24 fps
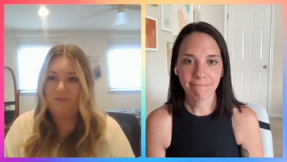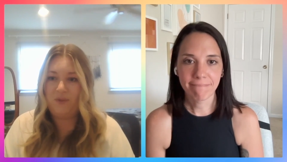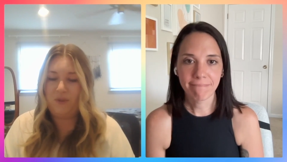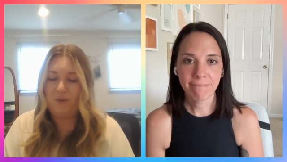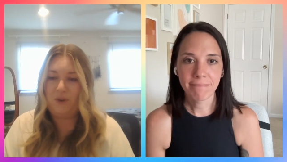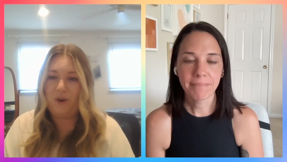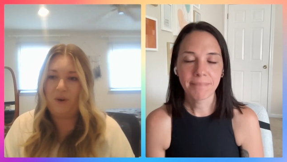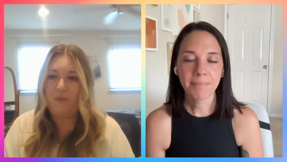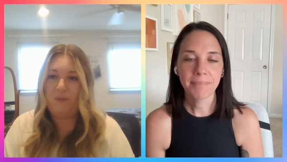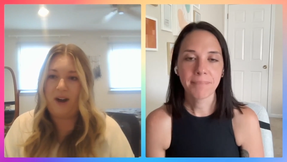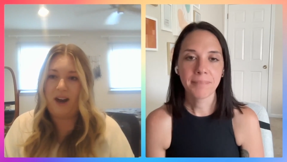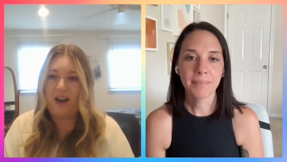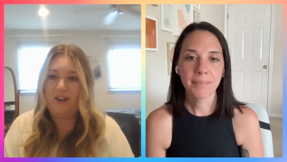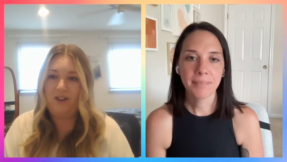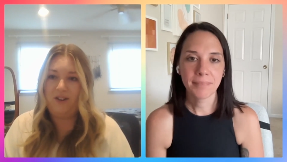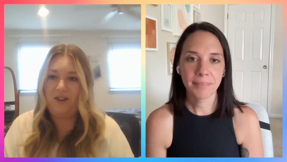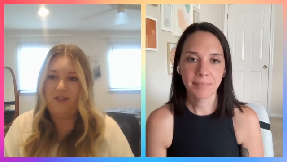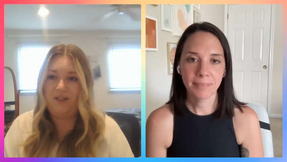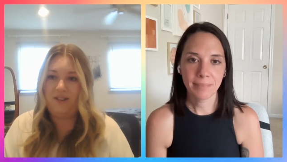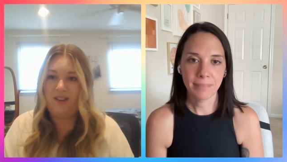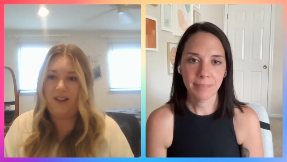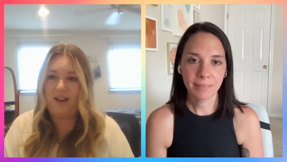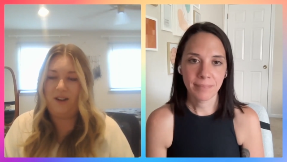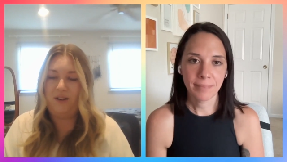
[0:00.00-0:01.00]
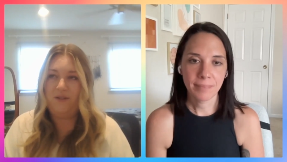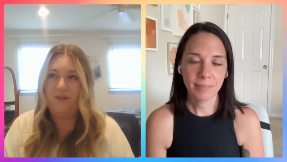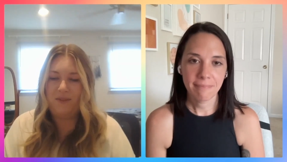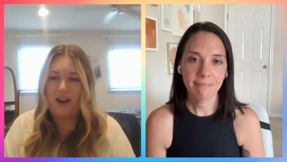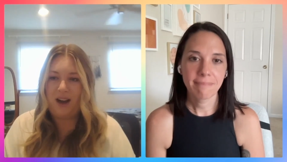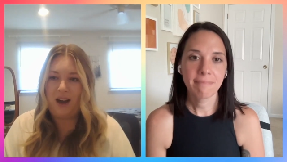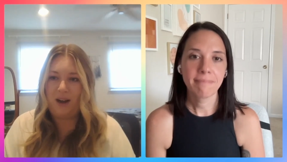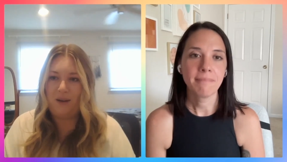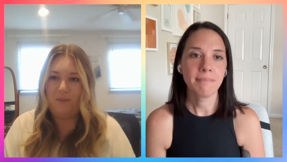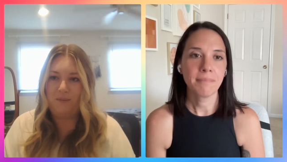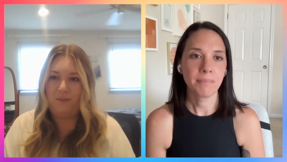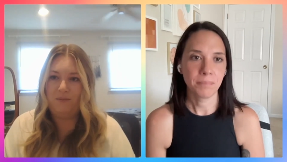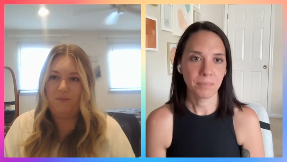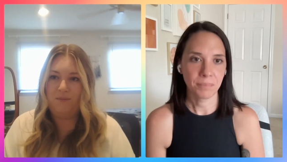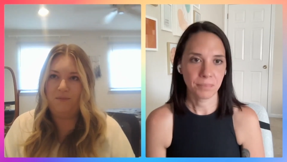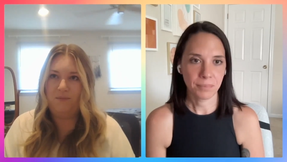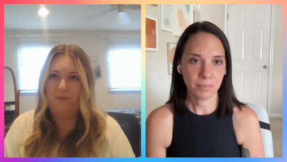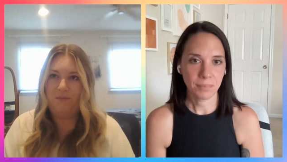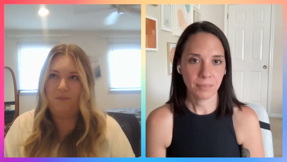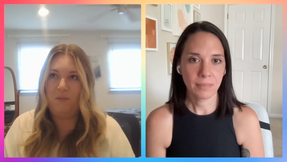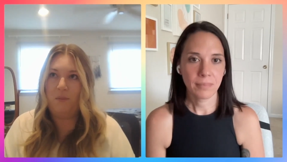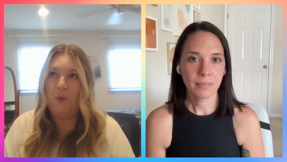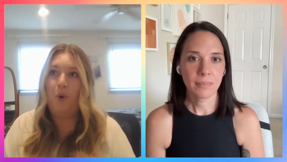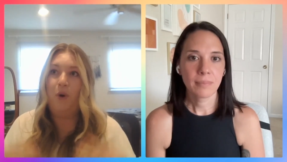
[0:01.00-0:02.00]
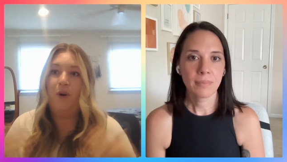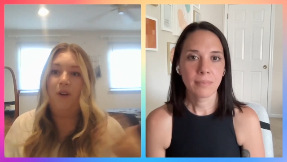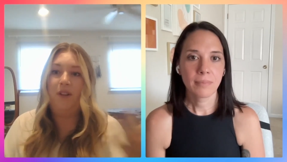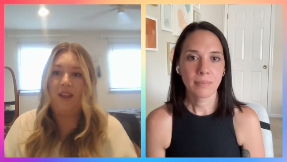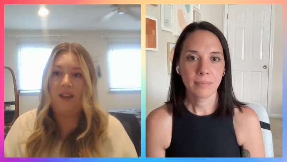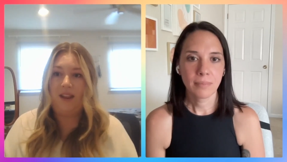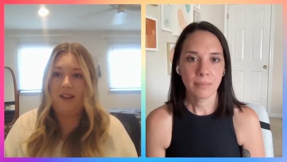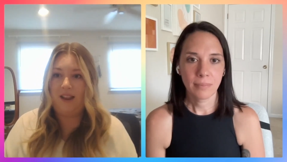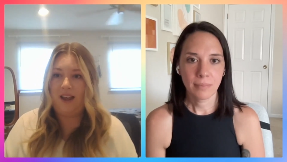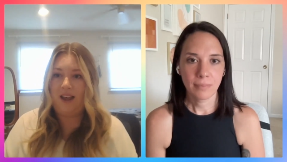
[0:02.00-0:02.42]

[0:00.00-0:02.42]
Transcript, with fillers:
Speaker 1: remind yourself i'm more than